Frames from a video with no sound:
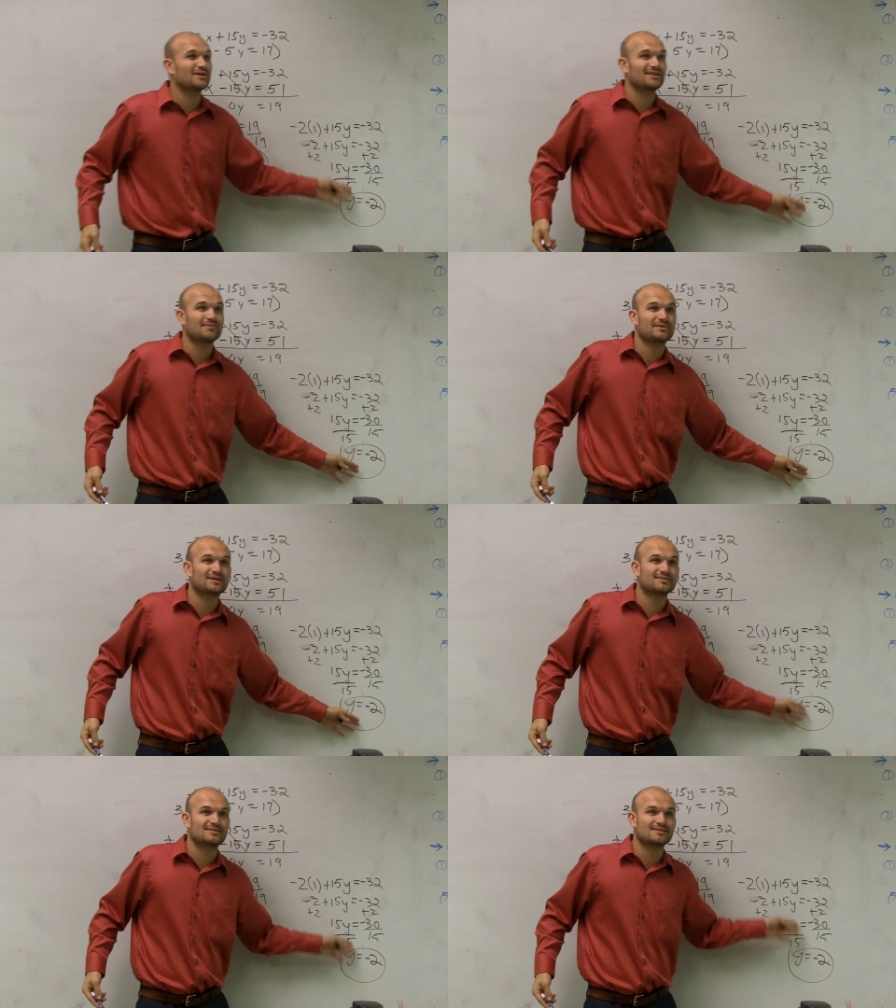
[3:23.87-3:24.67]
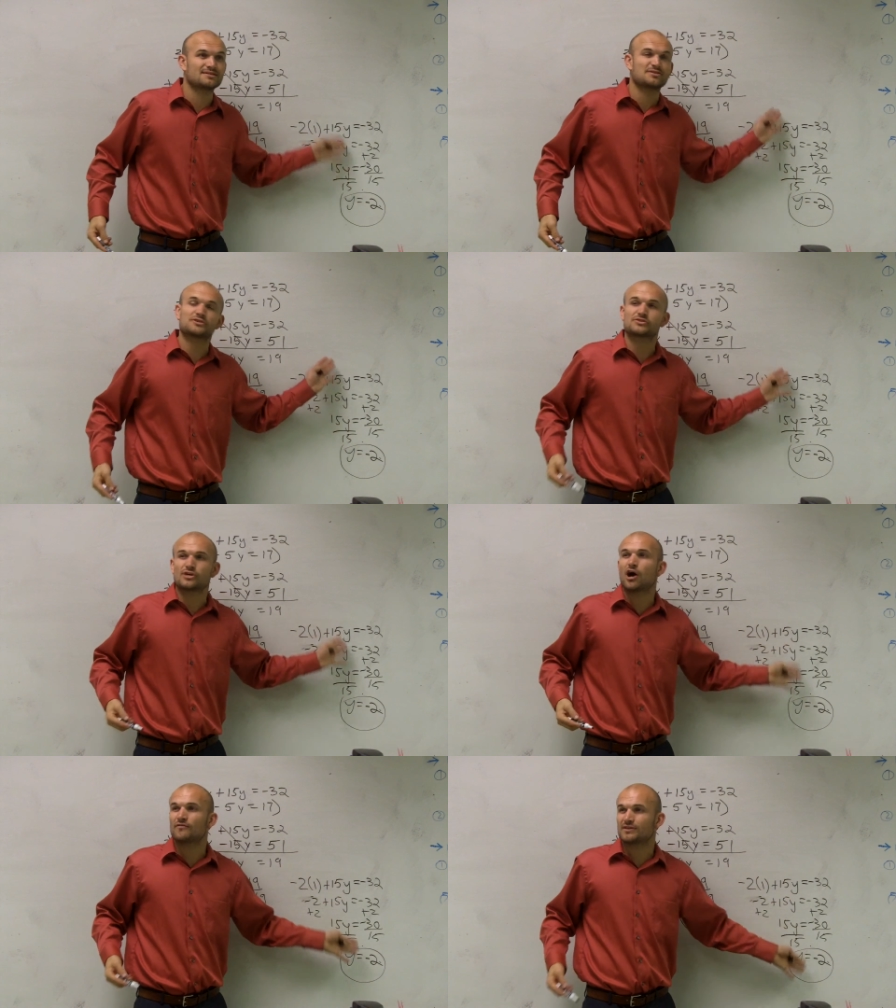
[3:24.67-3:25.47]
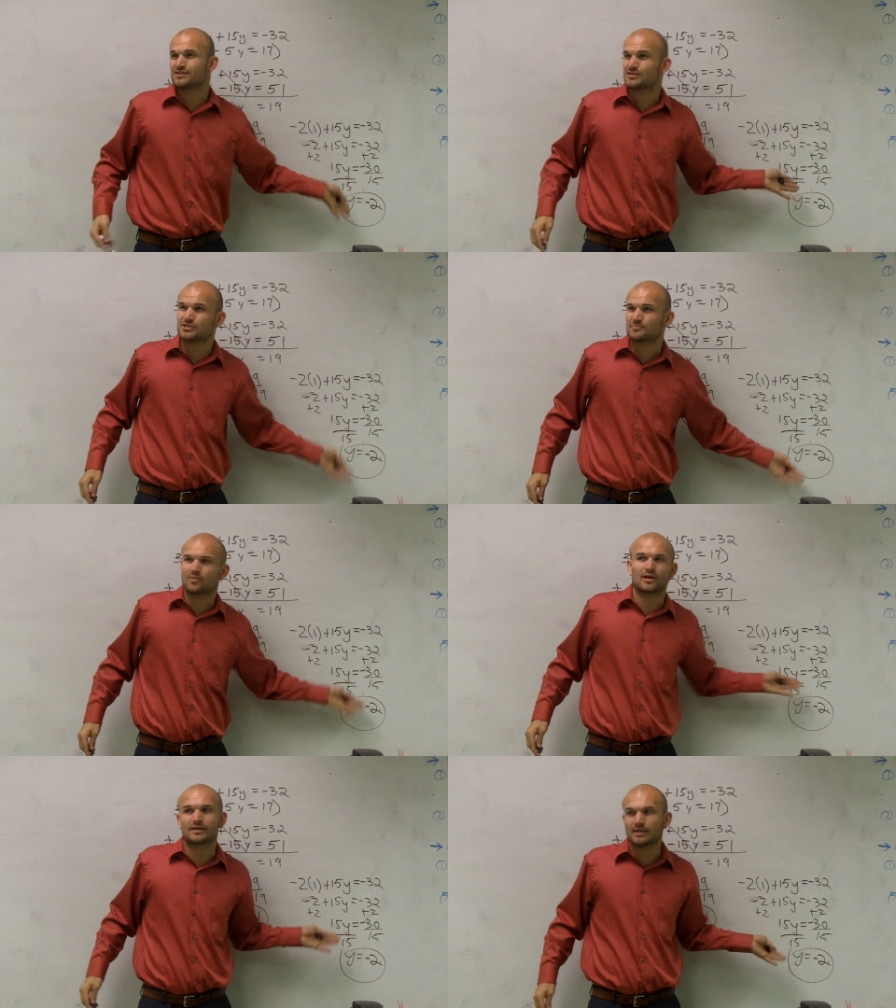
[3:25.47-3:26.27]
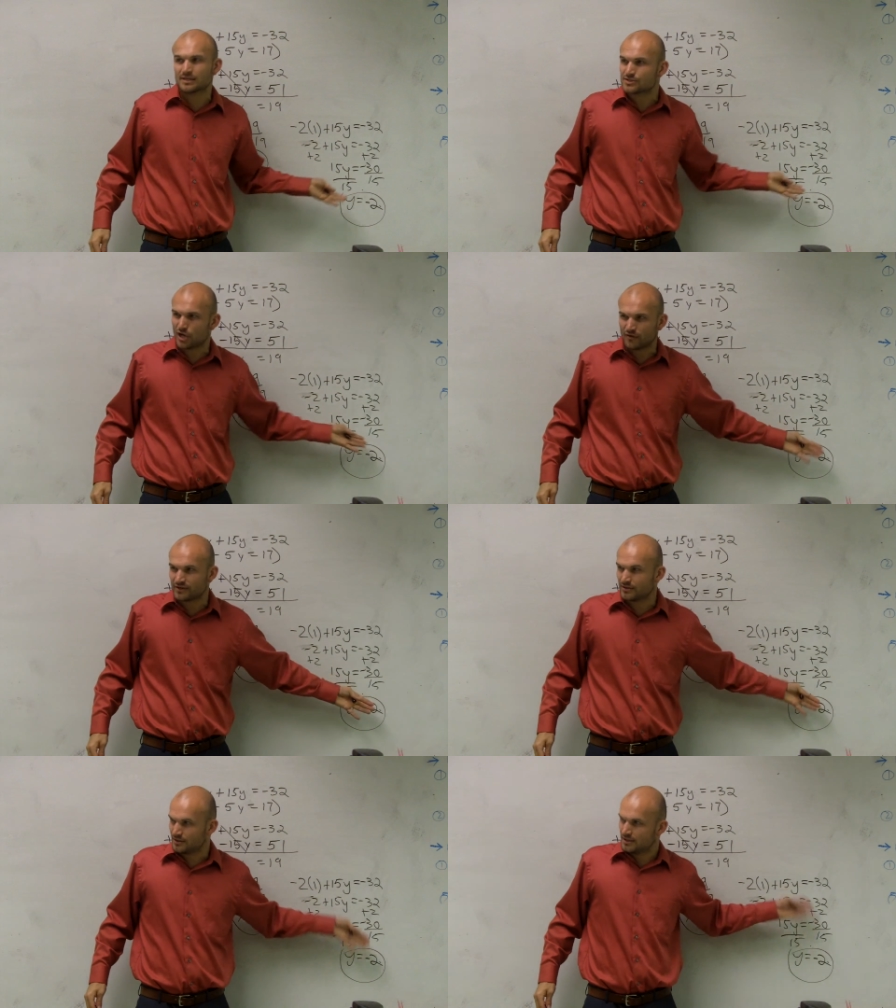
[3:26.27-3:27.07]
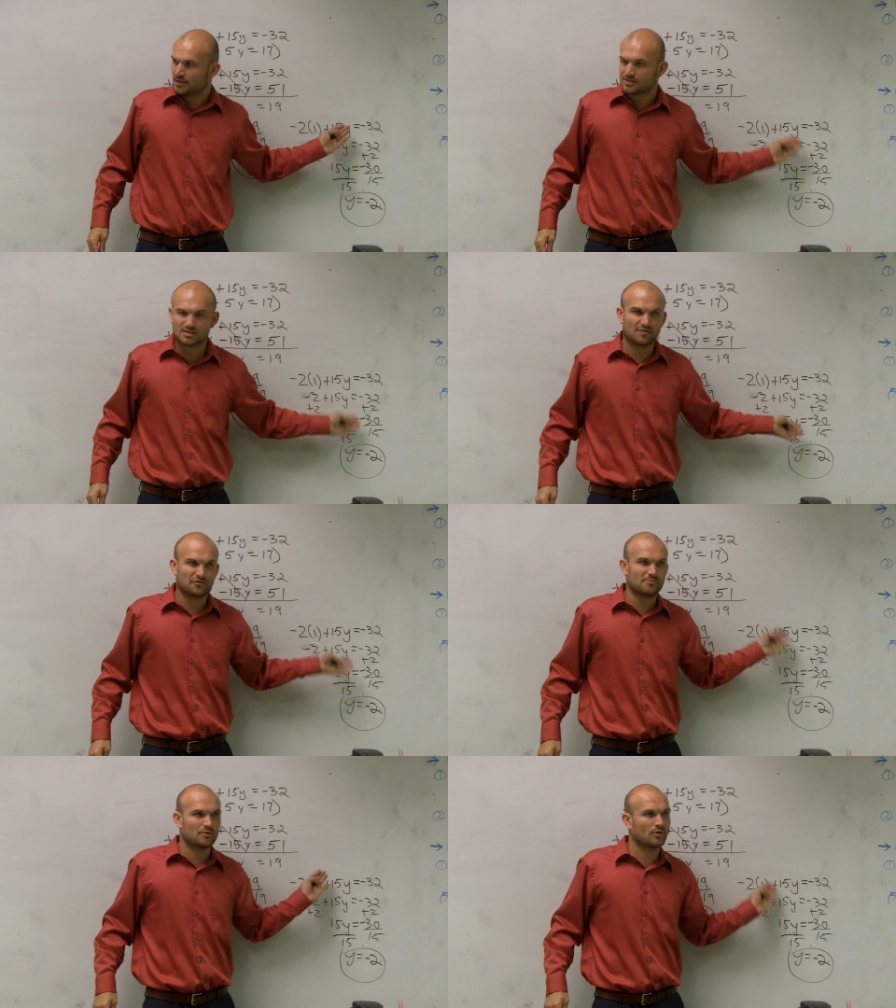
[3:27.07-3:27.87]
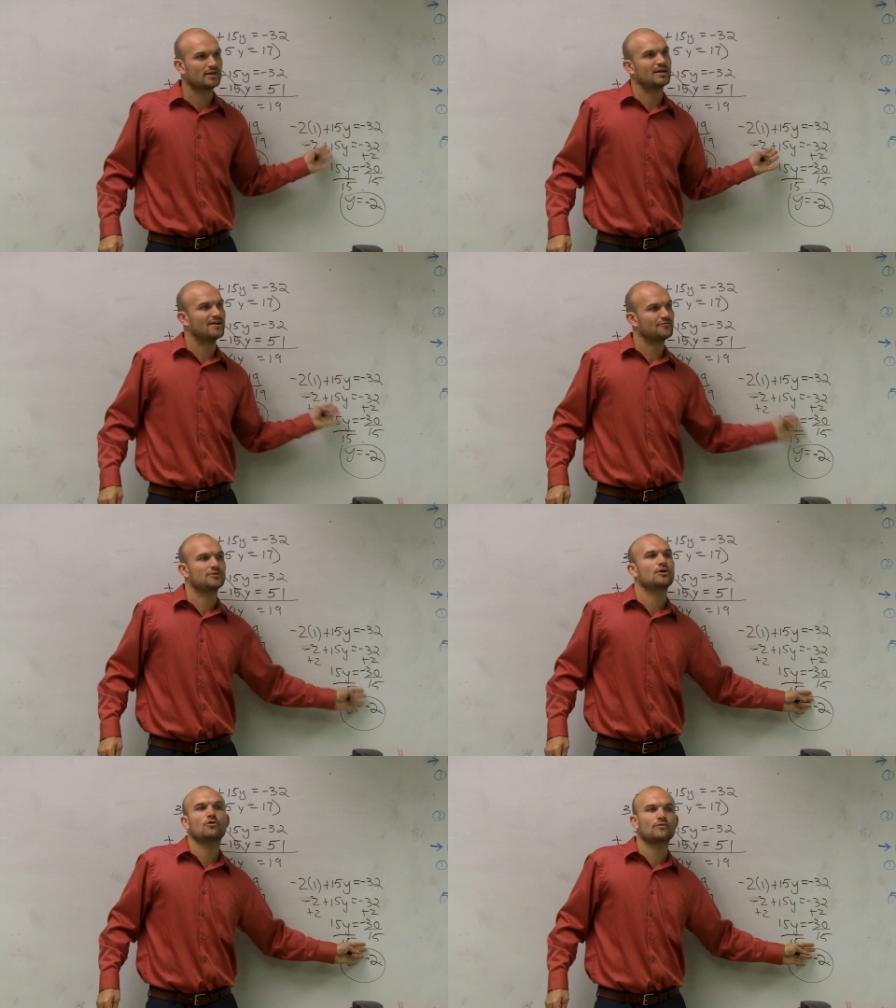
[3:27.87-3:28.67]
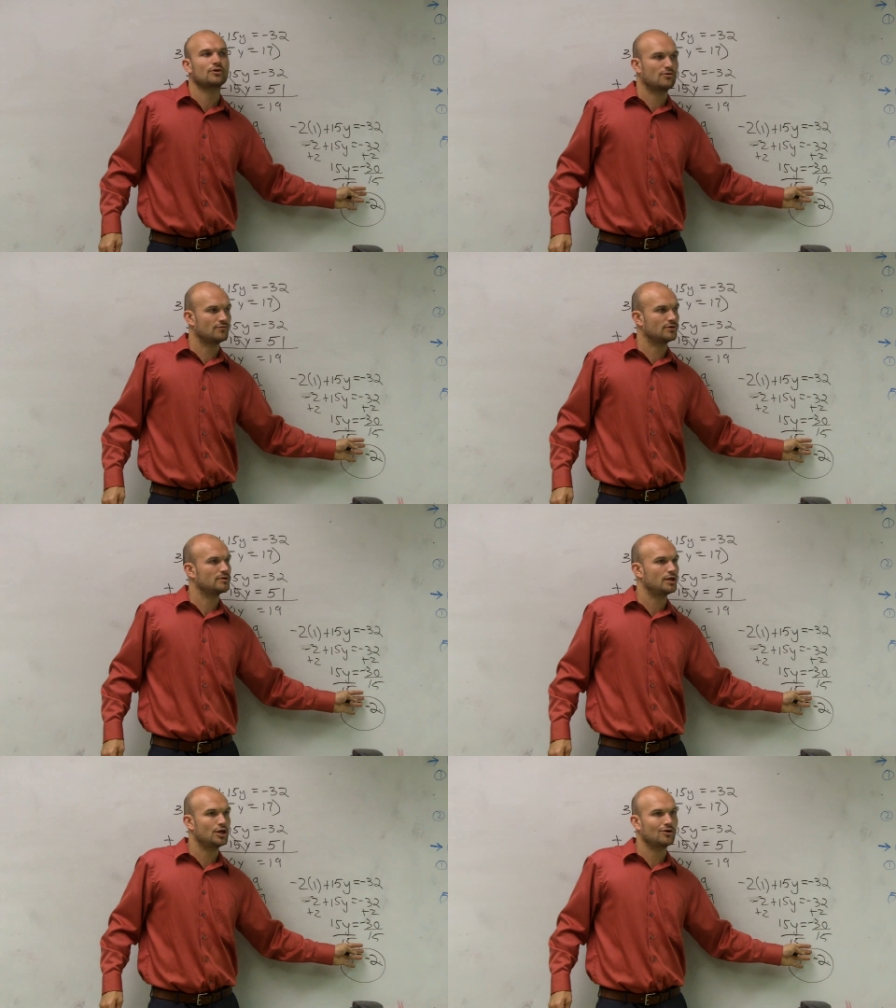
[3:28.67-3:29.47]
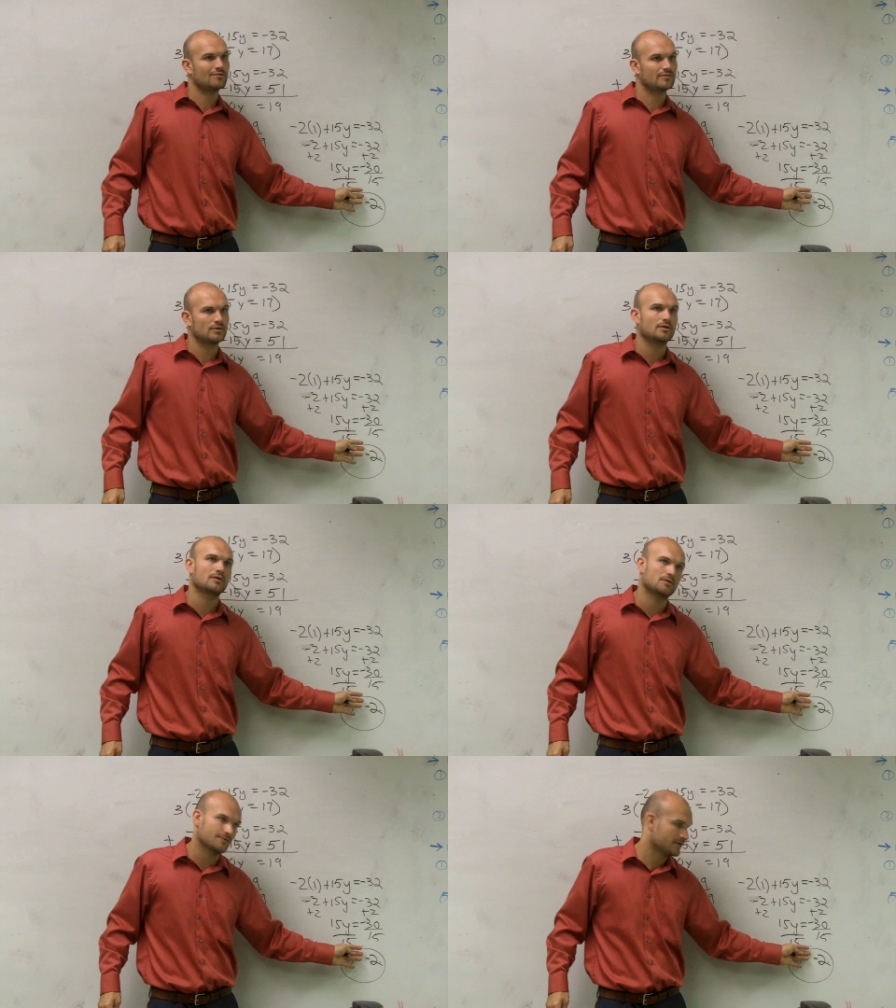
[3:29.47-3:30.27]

quickly because this is just solving. This is just plugging in and solving. Stuff we've been working on for over and over and over and